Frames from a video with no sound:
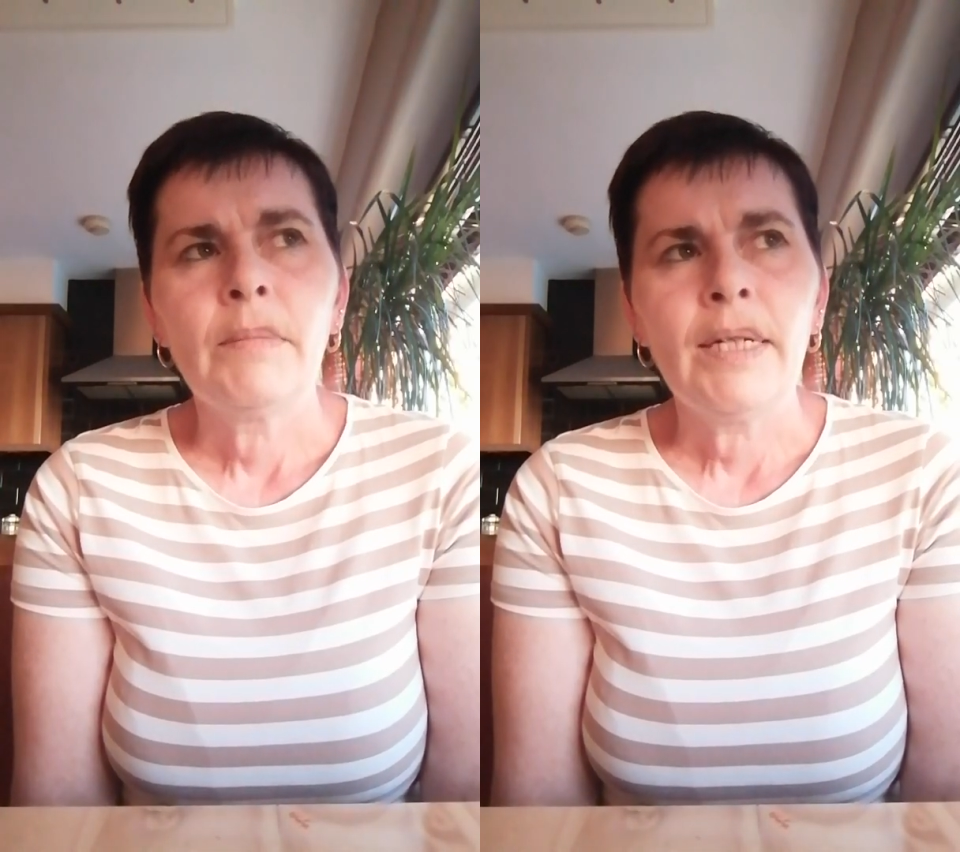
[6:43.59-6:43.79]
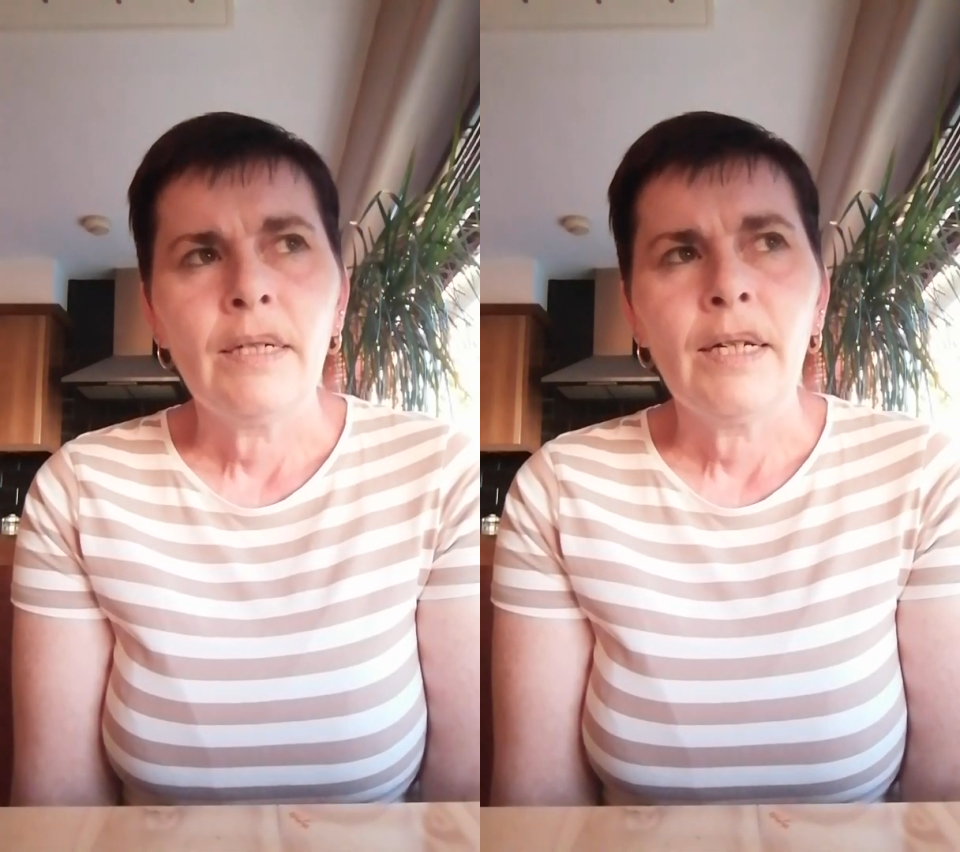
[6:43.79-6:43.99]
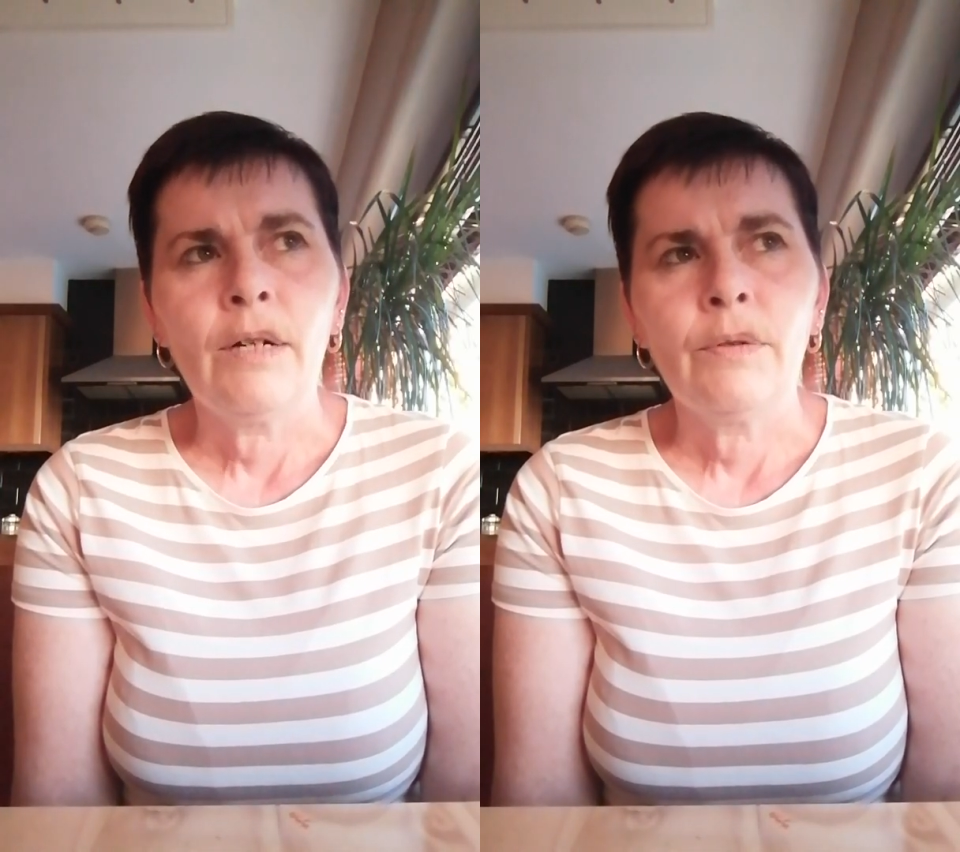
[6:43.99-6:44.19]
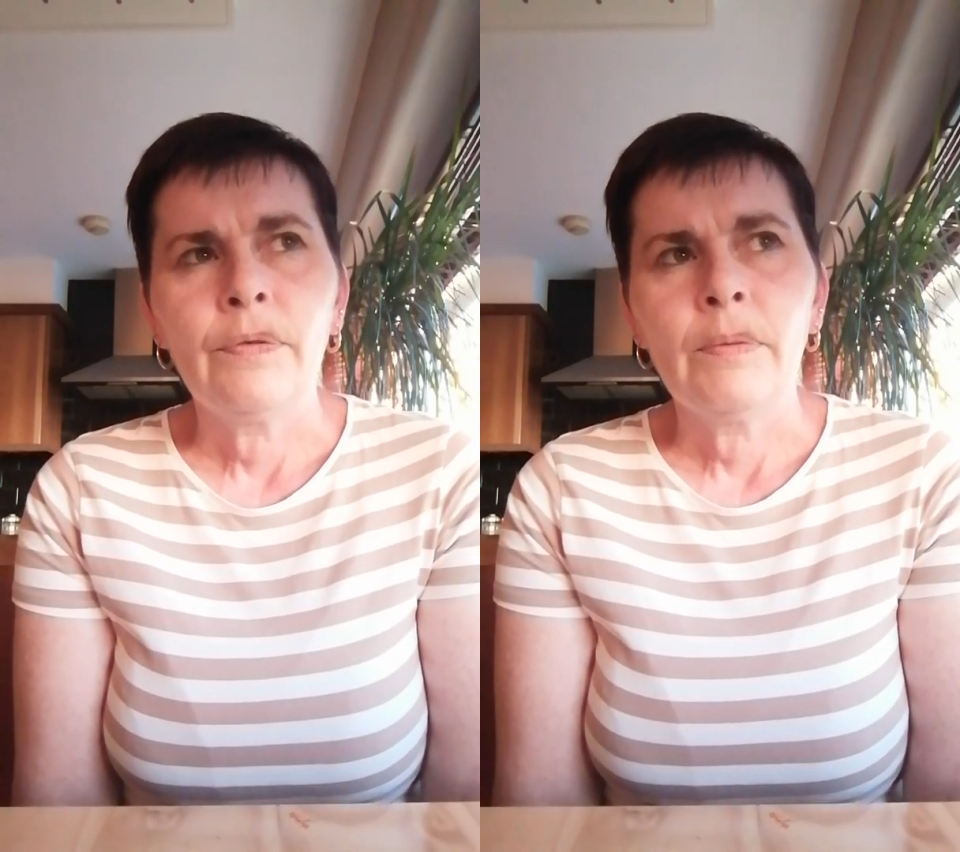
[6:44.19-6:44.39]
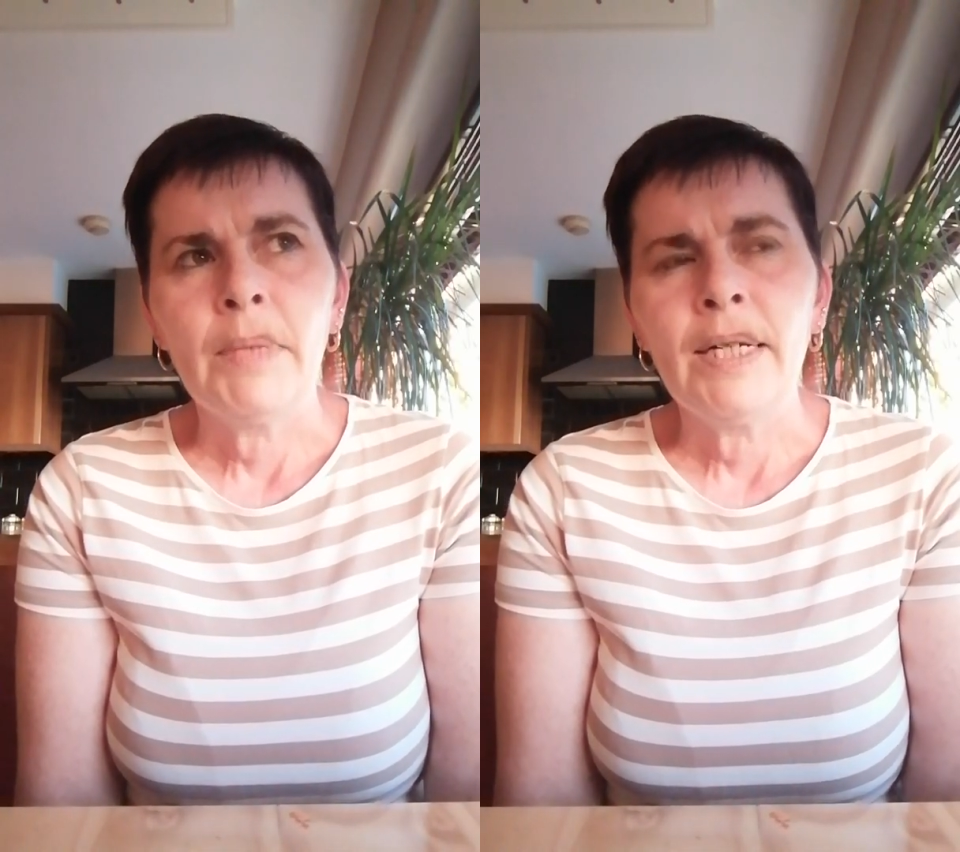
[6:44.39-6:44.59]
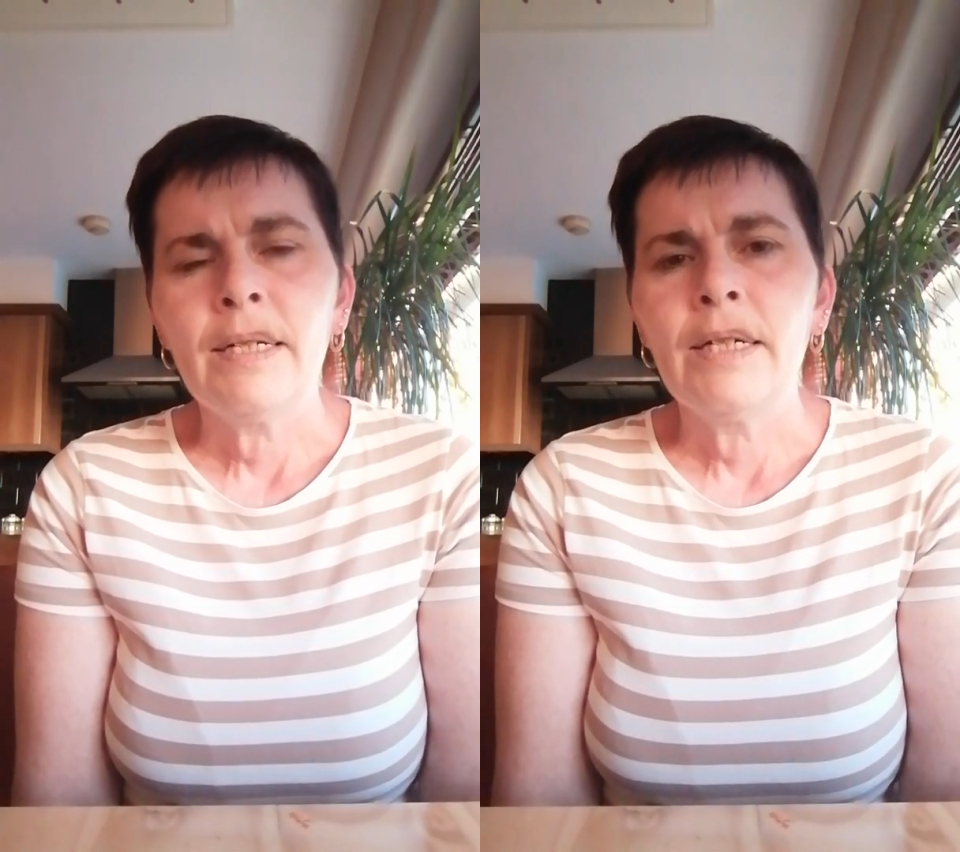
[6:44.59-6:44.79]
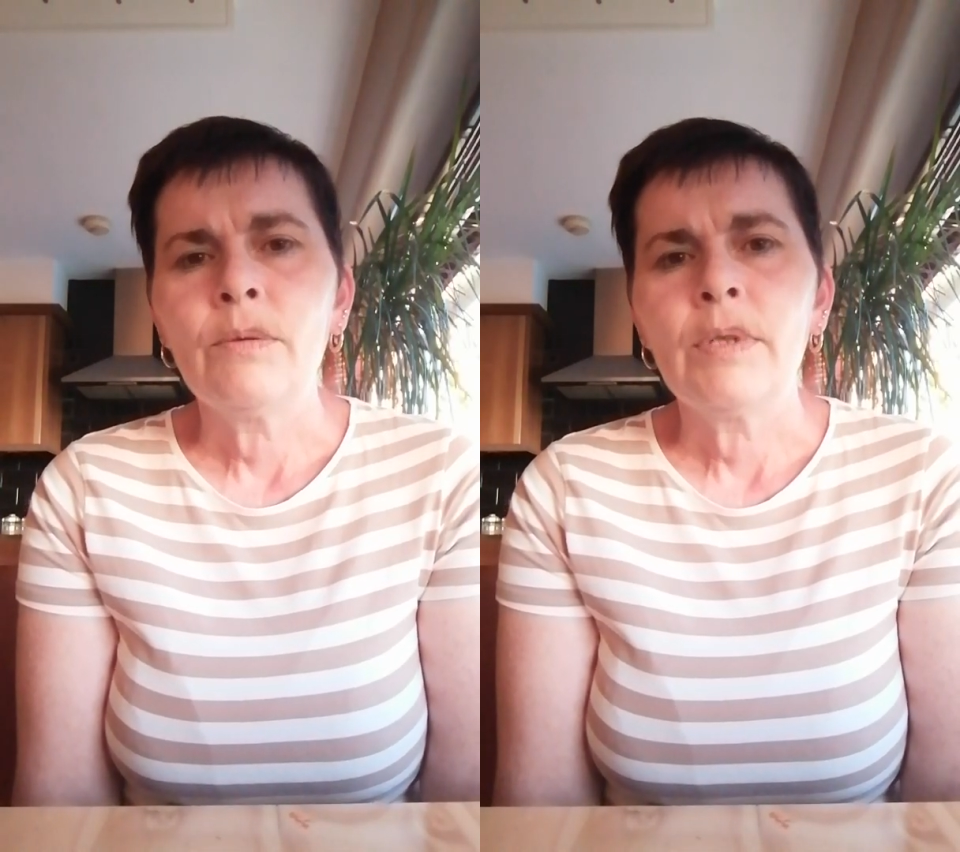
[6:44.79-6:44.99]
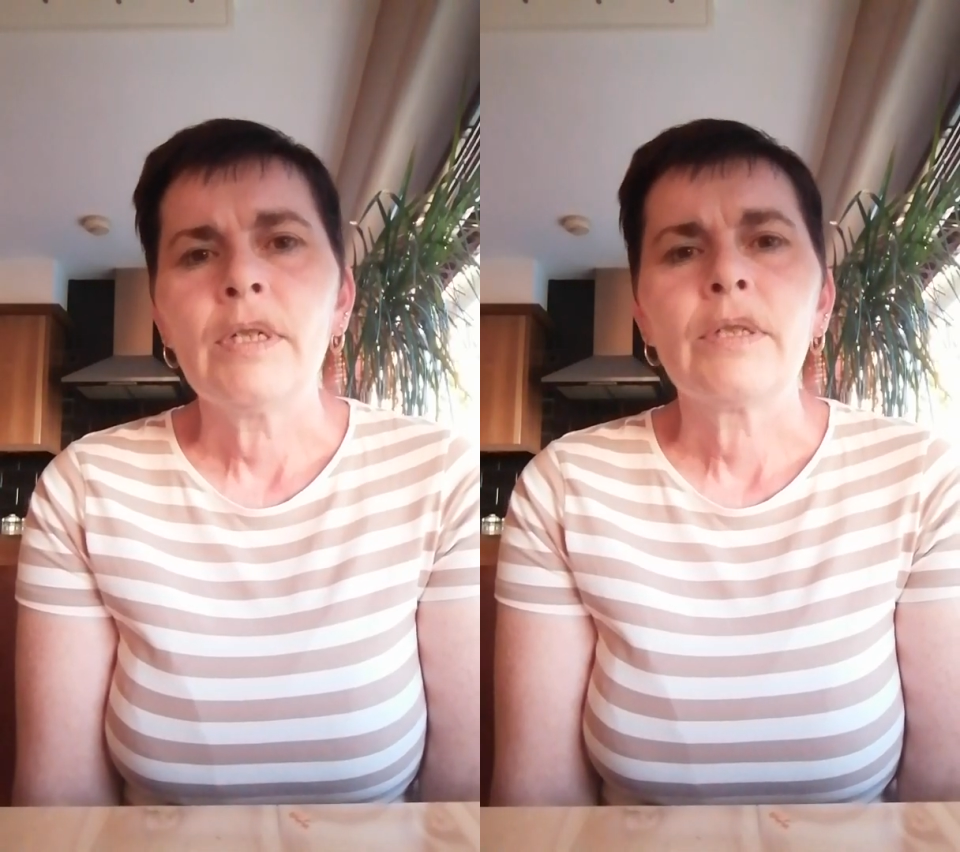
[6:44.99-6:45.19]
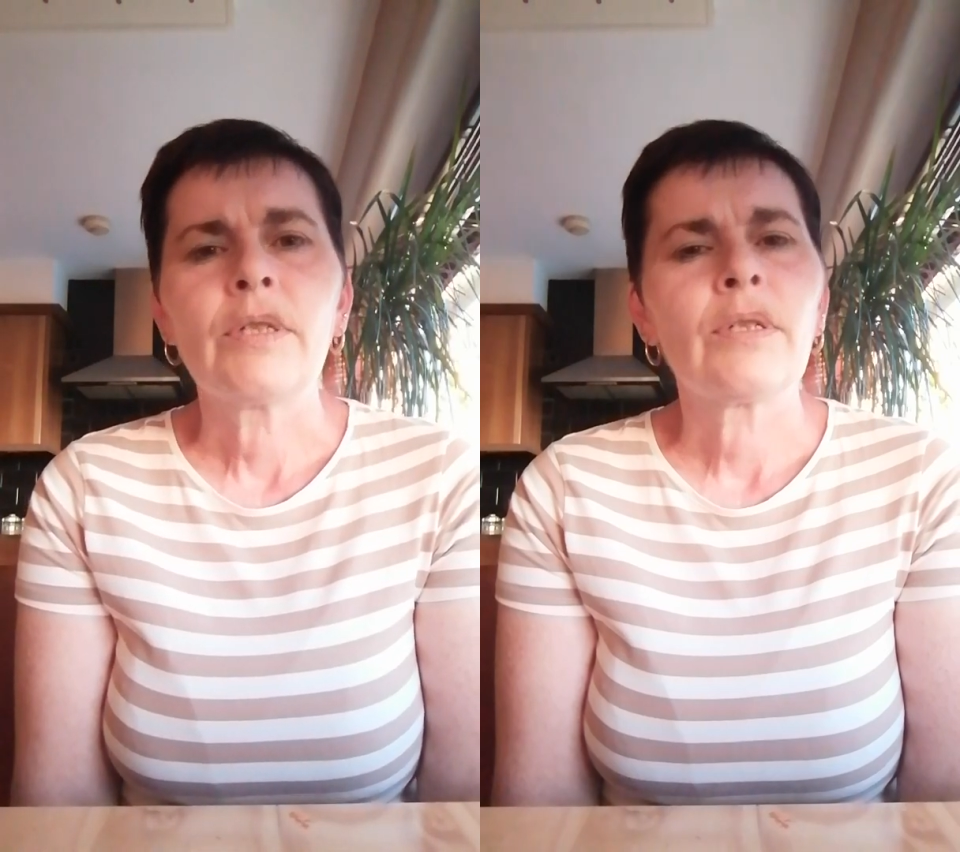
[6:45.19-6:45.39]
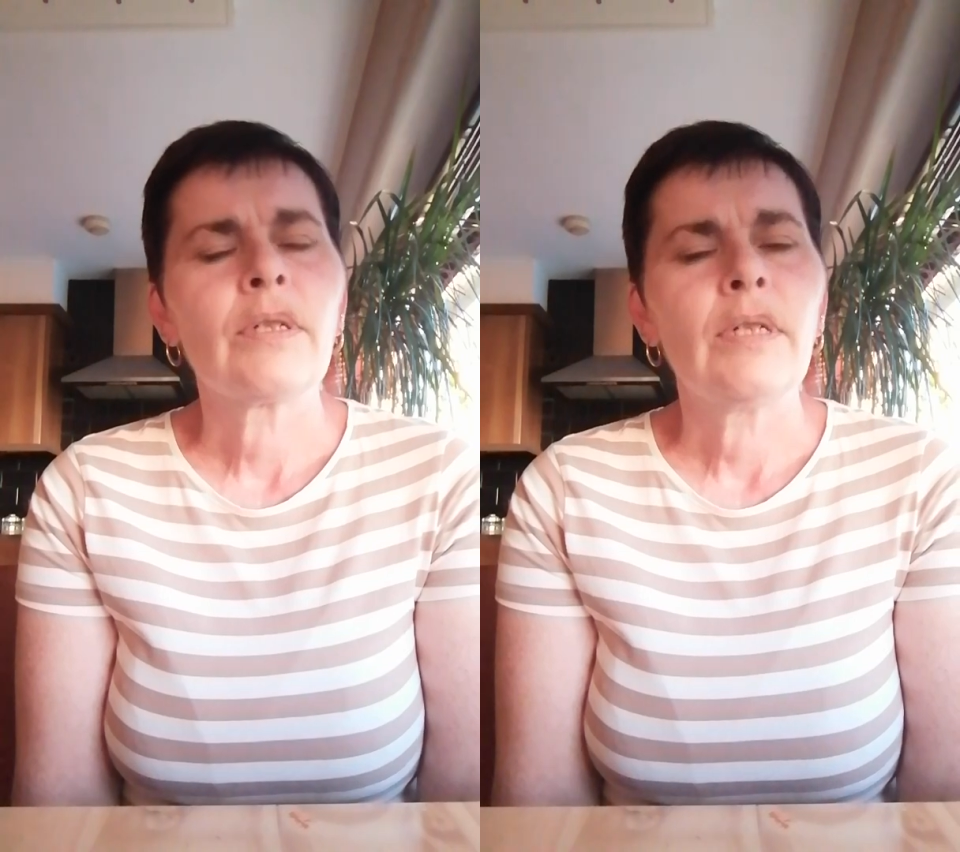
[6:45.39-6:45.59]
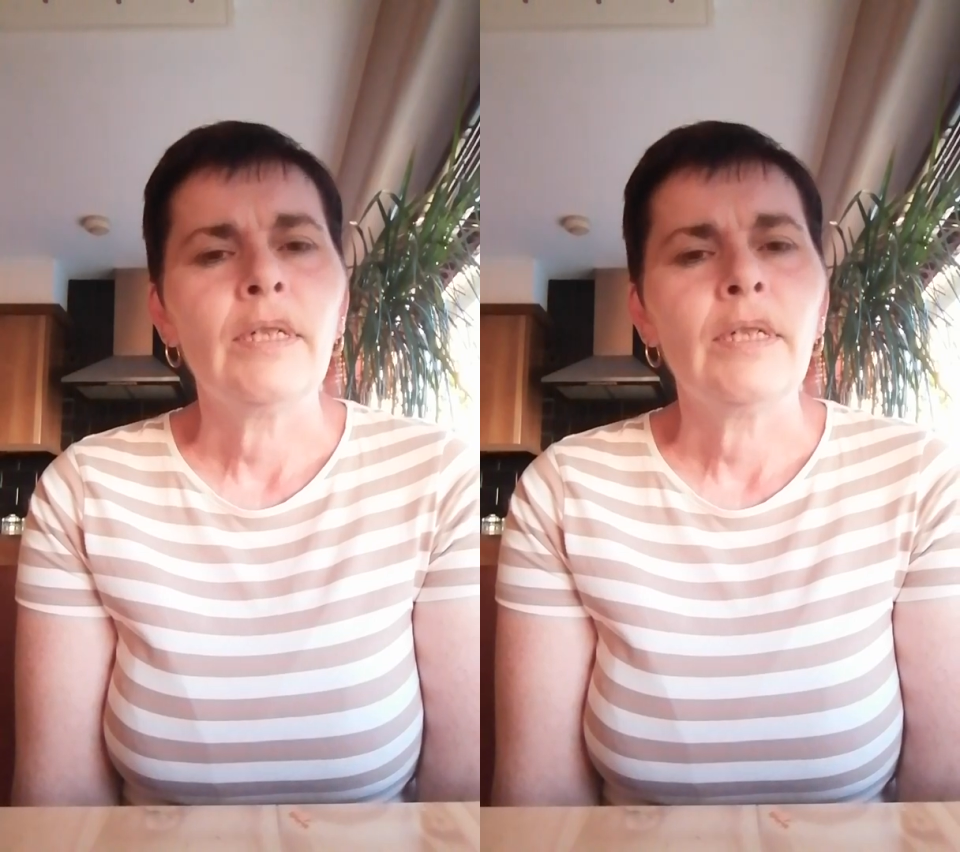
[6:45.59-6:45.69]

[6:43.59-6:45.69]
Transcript: and mental illness